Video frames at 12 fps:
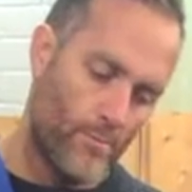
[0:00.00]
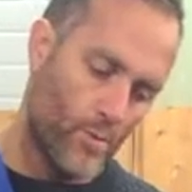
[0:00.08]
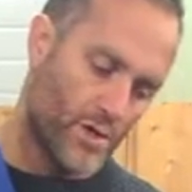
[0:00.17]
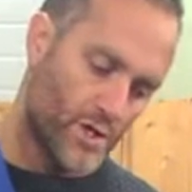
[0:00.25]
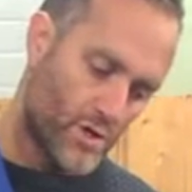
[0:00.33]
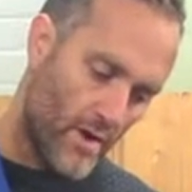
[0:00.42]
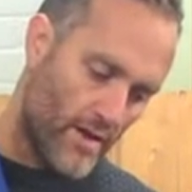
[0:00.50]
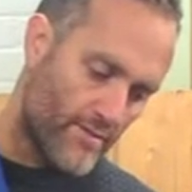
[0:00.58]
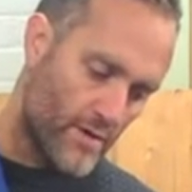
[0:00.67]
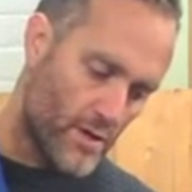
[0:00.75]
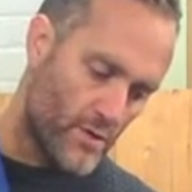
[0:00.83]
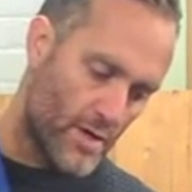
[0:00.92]
which is great
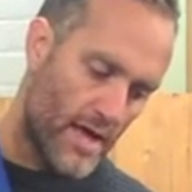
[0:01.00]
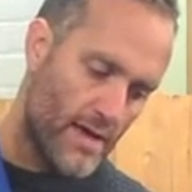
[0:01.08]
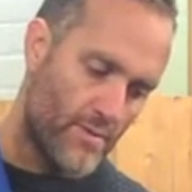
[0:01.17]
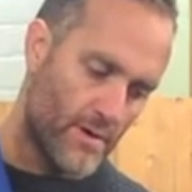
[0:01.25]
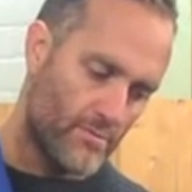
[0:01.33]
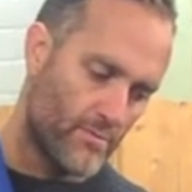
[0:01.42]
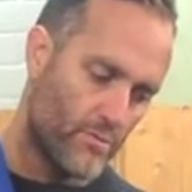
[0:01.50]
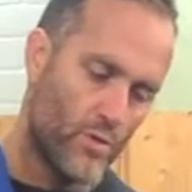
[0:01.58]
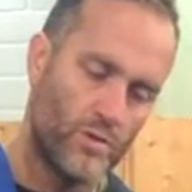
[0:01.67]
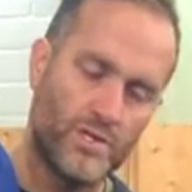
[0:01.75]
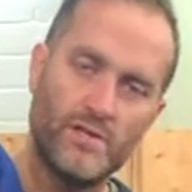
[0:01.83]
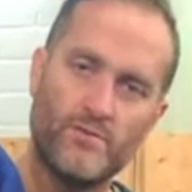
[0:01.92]
for UK
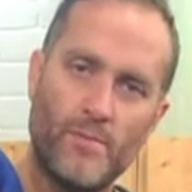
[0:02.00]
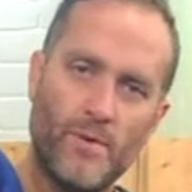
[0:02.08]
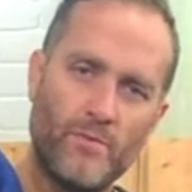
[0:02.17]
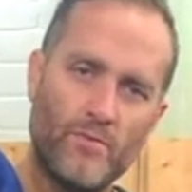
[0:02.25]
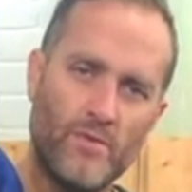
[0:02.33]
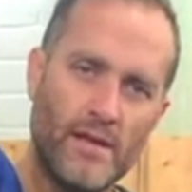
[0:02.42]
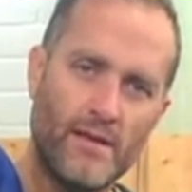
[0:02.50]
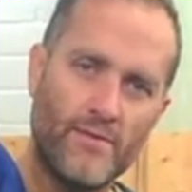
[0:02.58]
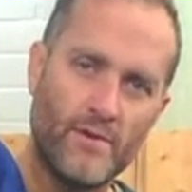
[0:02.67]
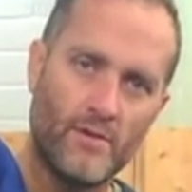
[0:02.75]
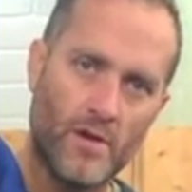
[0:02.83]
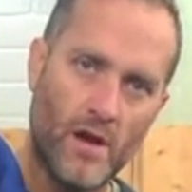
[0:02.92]
waters where people really
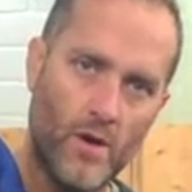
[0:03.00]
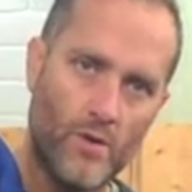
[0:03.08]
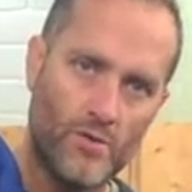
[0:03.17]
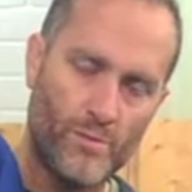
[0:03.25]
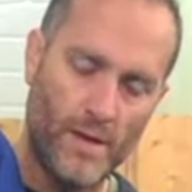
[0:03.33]
feel the cold.